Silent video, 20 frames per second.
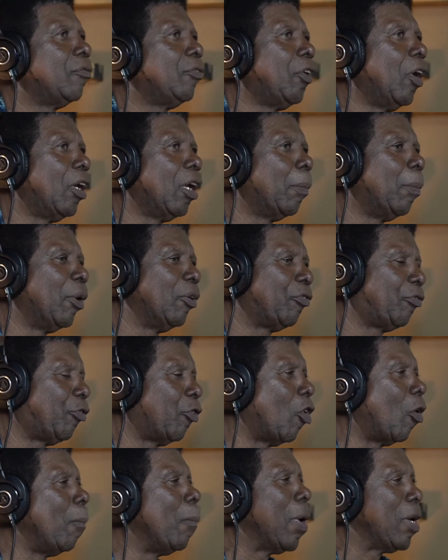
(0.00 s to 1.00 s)
have done about
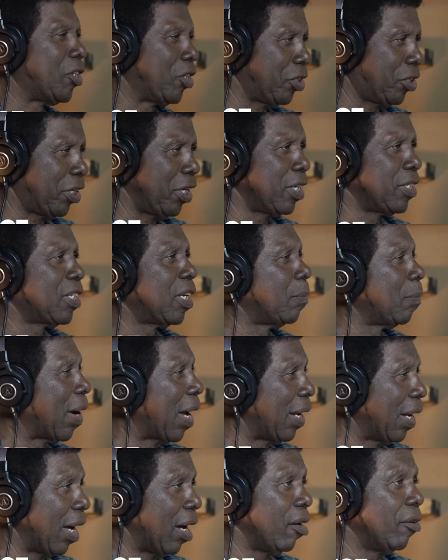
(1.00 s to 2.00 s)
4 major things in
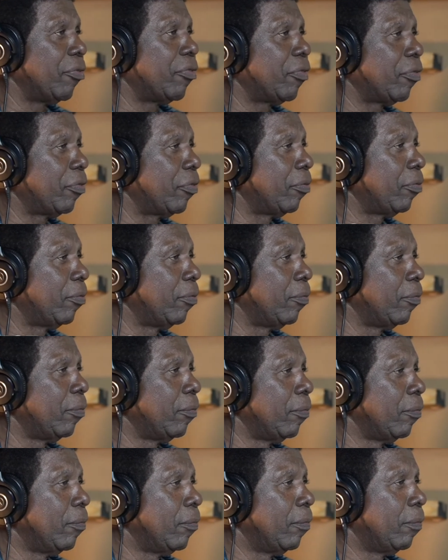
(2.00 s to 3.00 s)
my life.
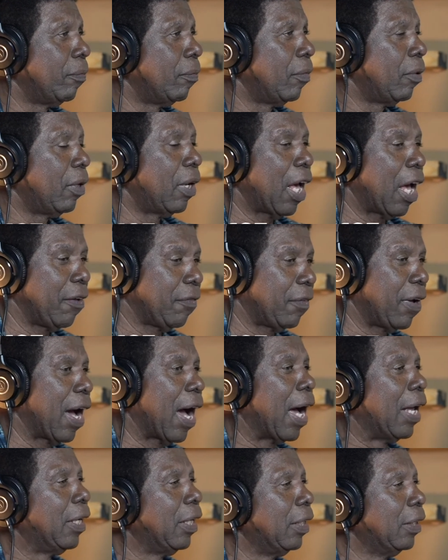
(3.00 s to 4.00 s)

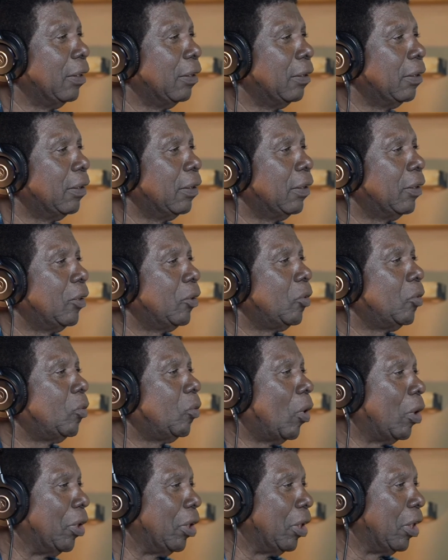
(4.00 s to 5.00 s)
Lifeguarding,
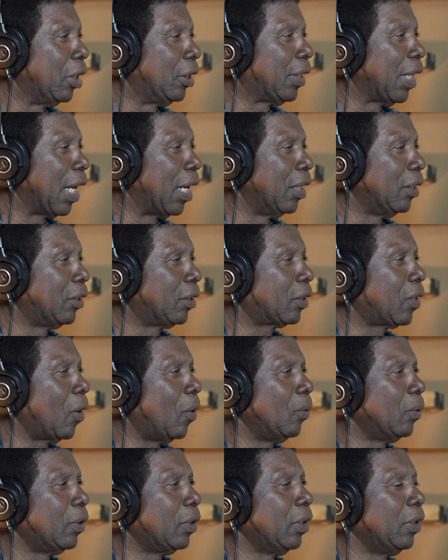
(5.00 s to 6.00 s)
running the talent
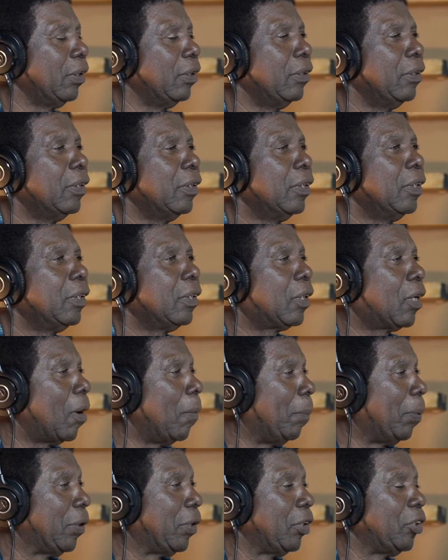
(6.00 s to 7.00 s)
scouting
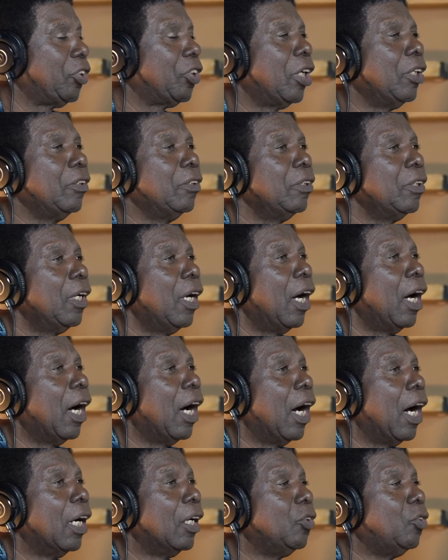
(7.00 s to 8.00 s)
competition,
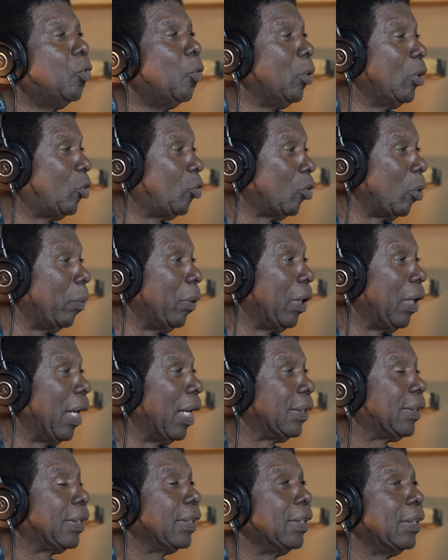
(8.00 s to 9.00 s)
doing
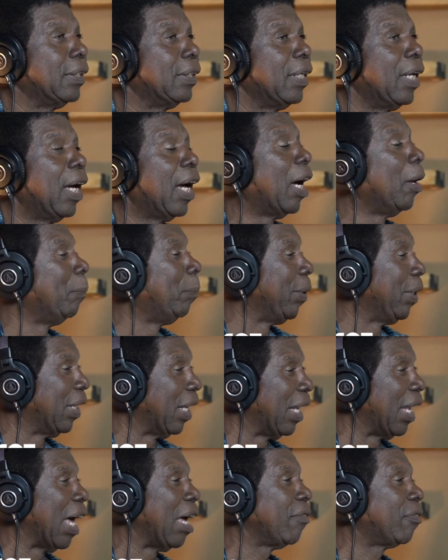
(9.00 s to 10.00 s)
swimming lessons, and
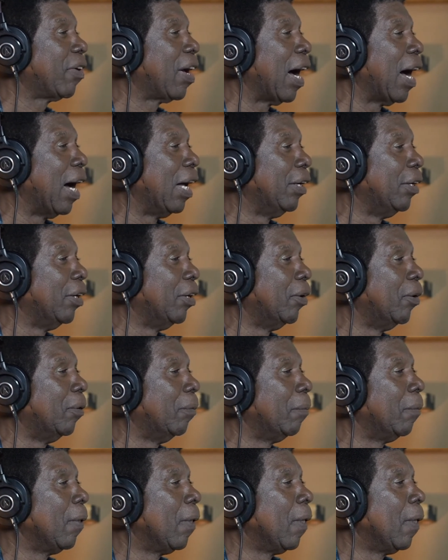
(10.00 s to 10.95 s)
being a lifeguard, you know.